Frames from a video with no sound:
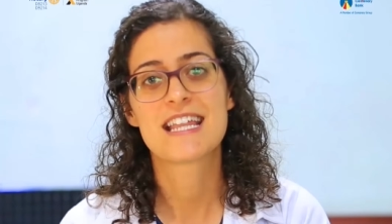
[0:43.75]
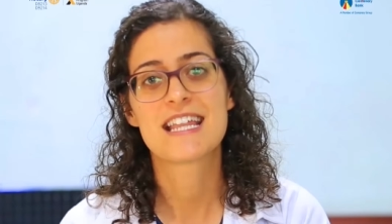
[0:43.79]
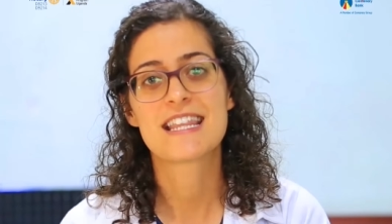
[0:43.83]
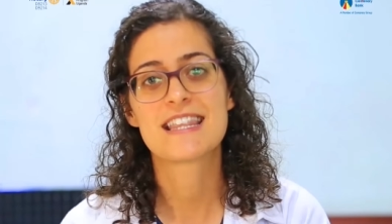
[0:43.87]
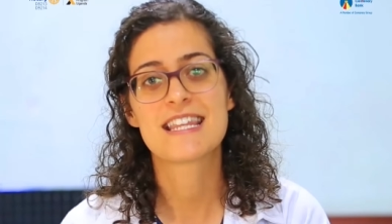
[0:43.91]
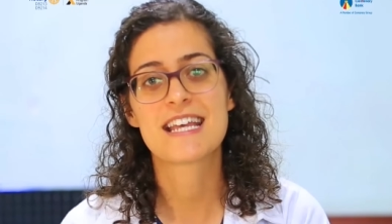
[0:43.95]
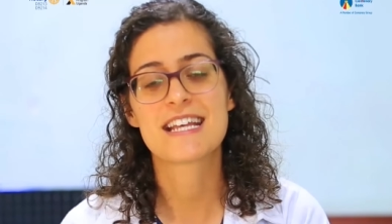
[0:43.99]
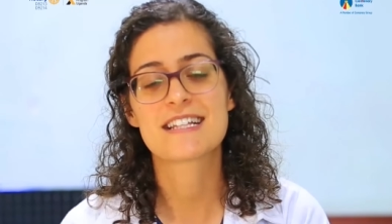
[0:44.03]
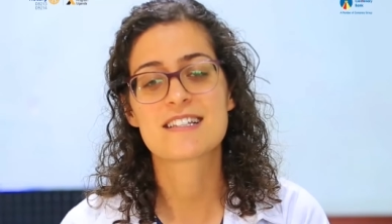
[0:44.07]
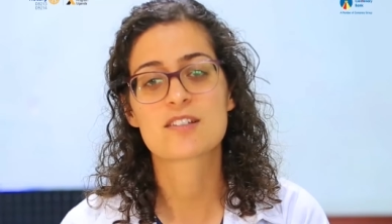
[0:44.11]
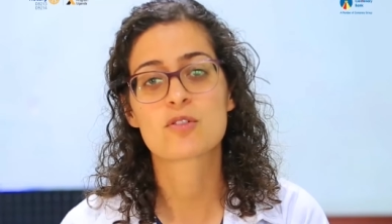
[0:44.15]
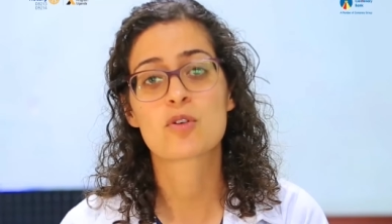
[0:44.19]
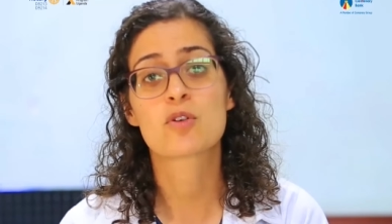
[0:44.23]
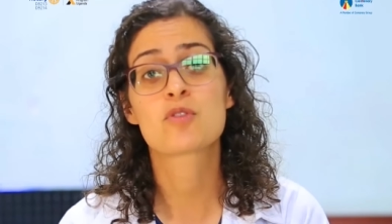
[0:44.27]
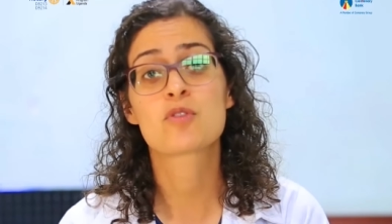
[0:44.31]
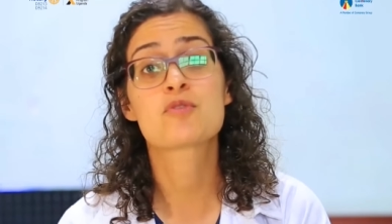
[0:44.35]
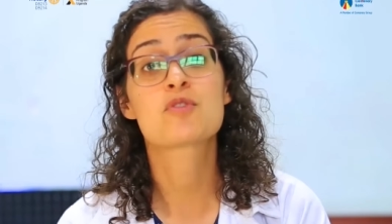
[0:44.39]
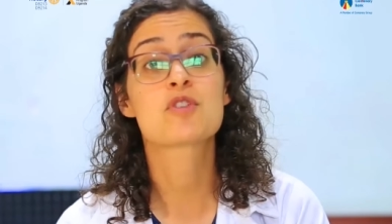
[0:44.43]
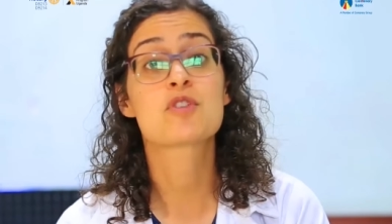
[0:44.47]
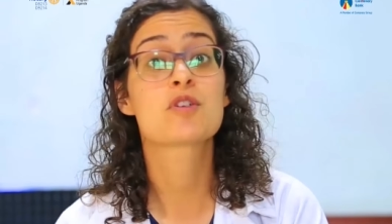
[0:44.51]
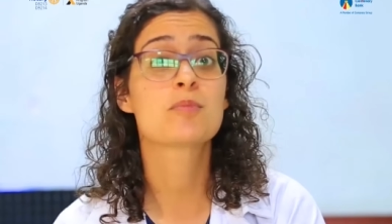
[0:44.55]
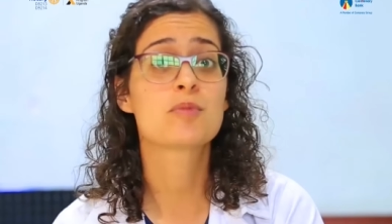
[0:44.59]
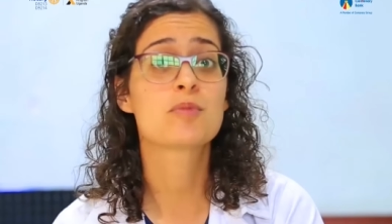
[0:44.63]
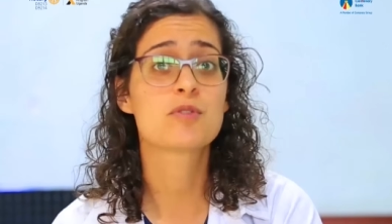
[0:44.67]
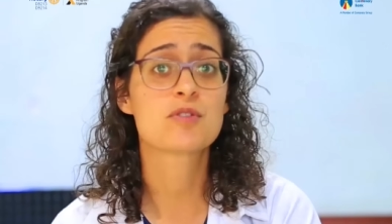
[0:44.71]
that
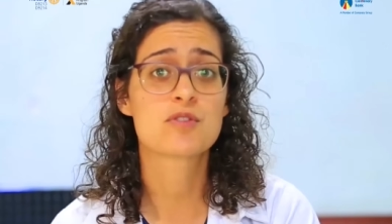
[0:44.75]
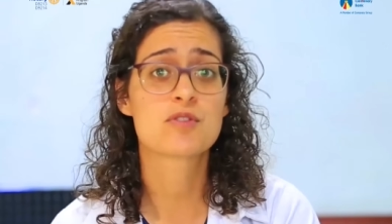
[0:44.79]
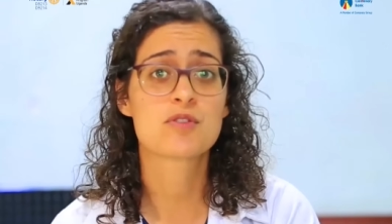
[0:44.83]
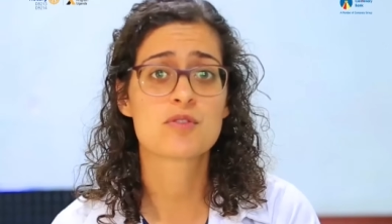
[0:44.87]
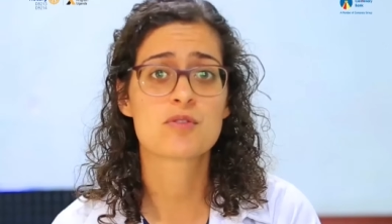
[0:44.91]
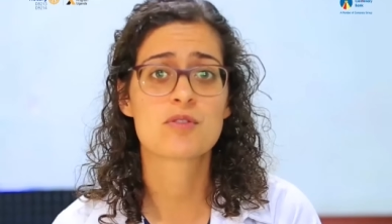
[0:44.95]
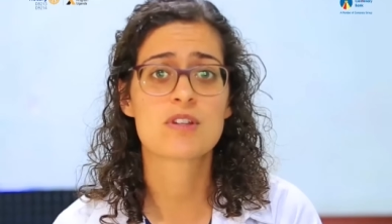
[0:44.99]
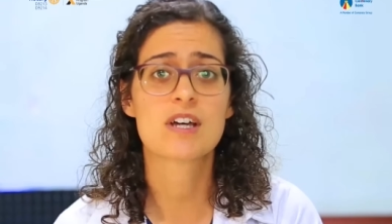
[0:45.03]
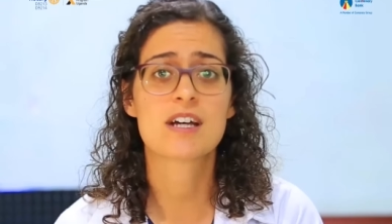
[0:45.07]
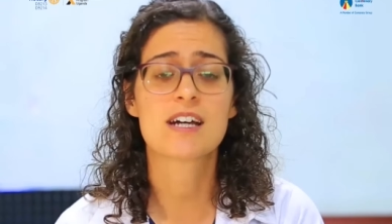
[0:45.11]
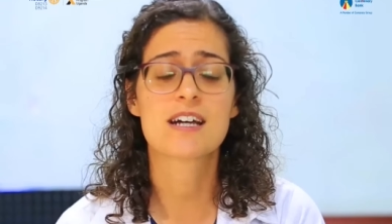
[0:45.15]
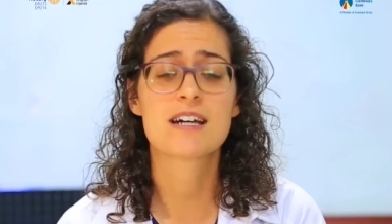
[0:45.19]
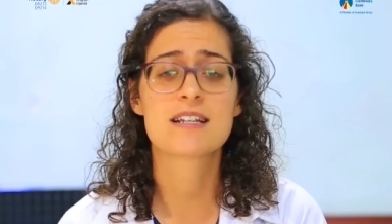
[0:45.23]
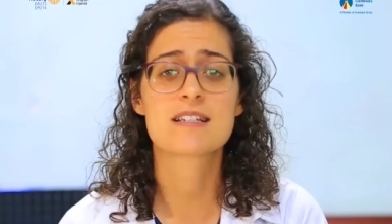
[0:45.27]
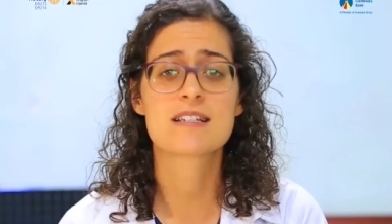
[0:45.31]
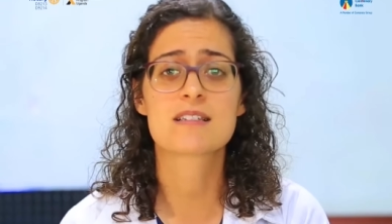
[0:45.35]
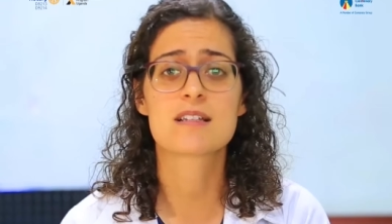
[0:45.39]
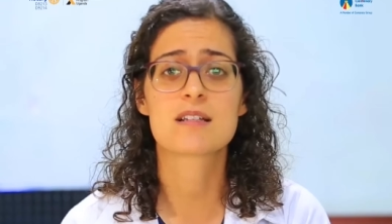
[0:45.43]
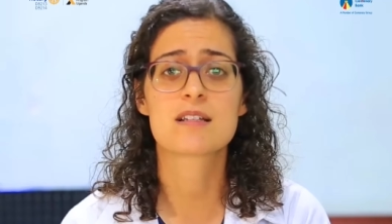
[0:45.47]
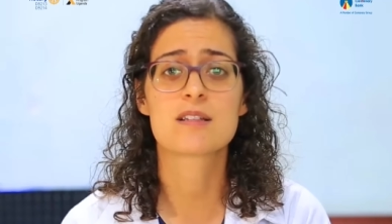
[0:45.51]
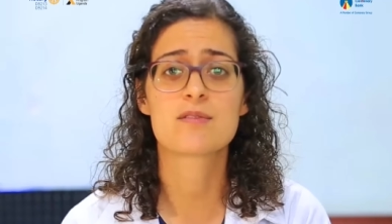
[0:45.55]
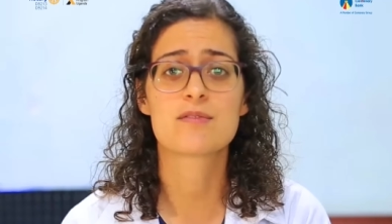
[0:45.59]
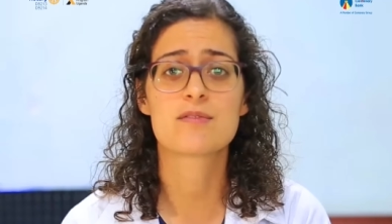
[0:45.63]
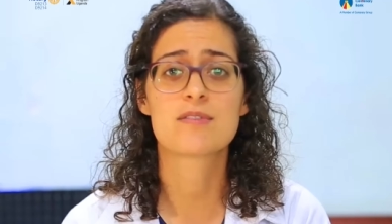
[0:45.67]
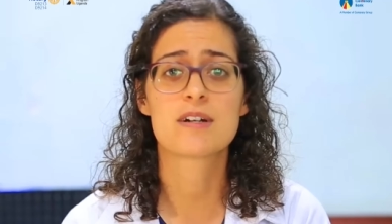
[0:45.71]
contribute to the
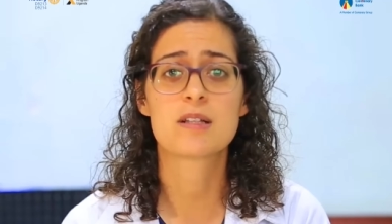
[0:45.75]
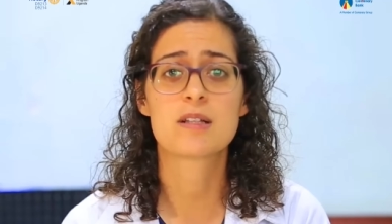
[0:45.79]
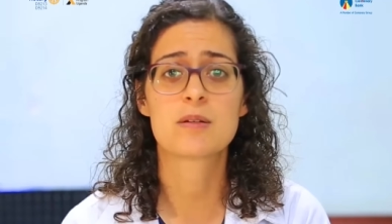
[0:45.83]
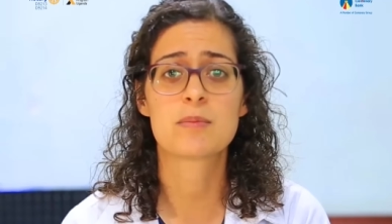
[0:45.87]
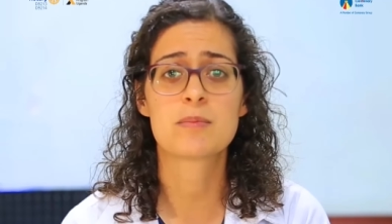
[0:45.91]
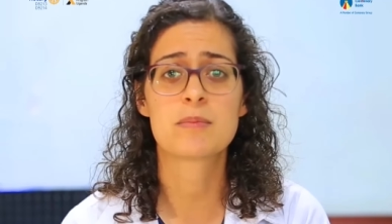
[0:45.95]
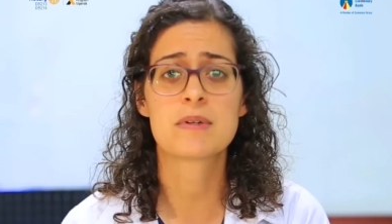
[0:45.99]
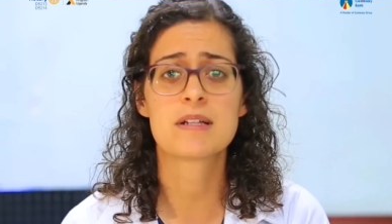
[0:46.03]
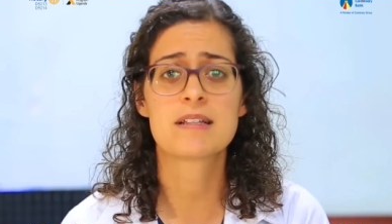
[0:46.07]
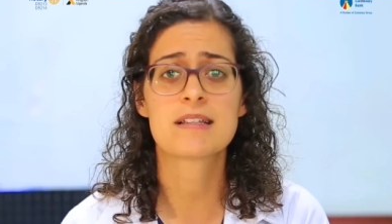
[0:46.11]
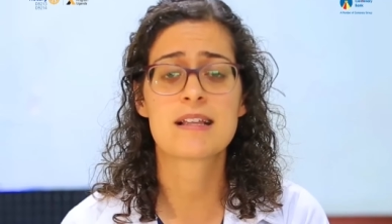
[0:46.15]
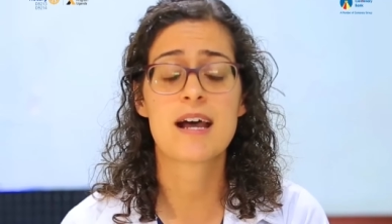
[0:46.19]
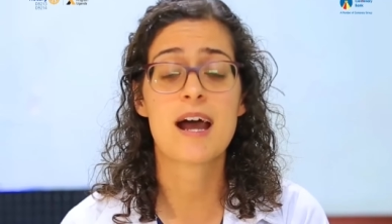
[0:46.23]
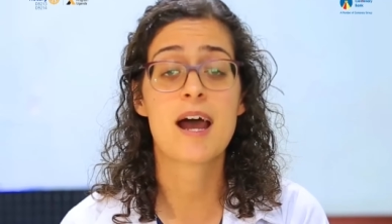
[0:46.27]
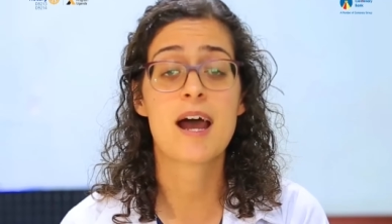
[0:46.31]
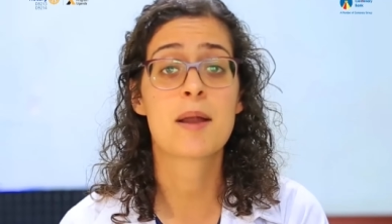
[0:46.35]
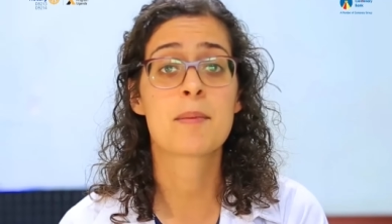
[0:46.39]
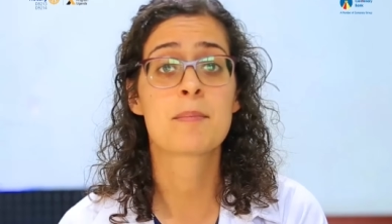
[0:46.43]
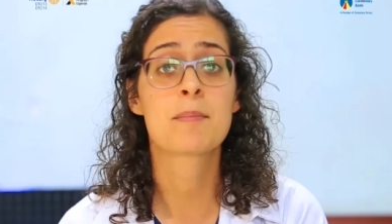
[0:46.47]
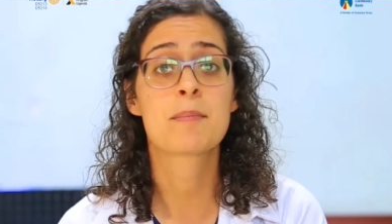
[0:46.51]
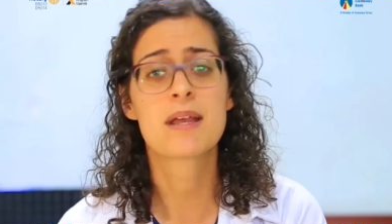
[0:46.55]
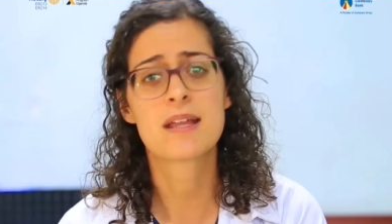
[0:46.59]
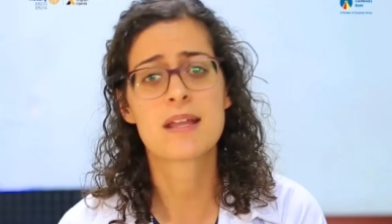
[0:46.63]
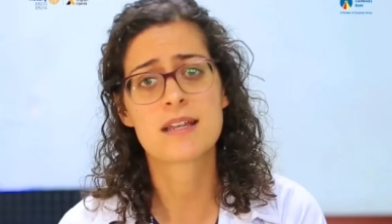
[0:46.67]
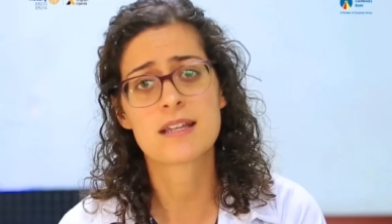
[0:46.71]
cancer development
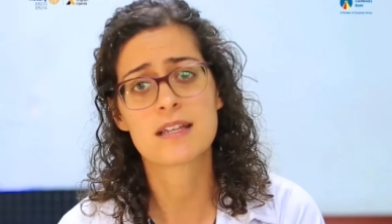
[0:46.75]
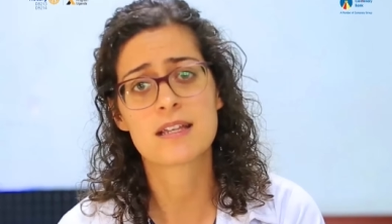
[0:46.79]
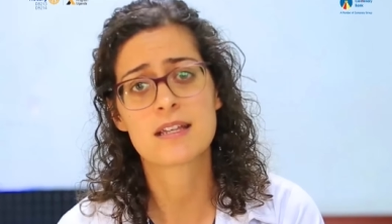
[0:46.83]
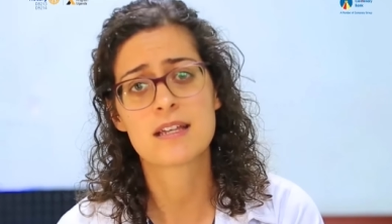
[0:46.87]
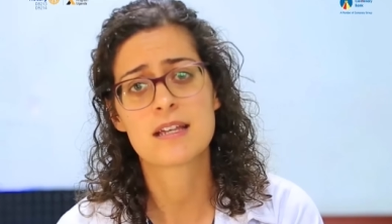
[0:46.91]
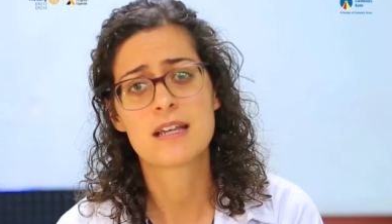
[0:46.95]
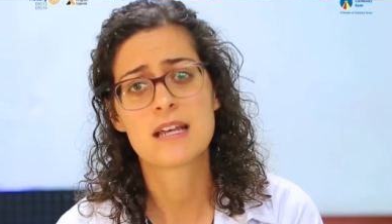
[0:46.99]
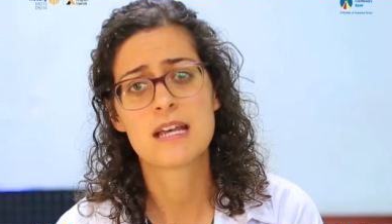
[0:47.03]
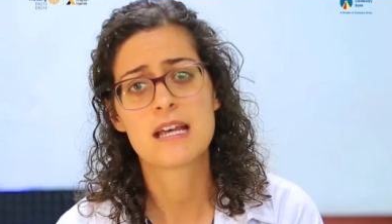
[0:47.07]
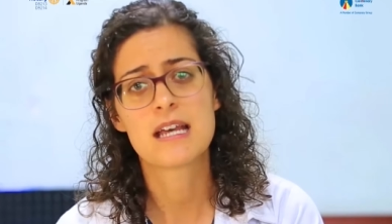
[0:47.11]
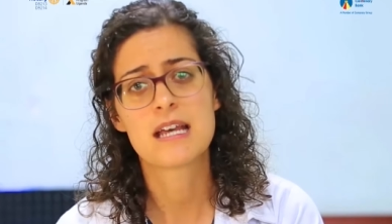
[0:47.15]
are many.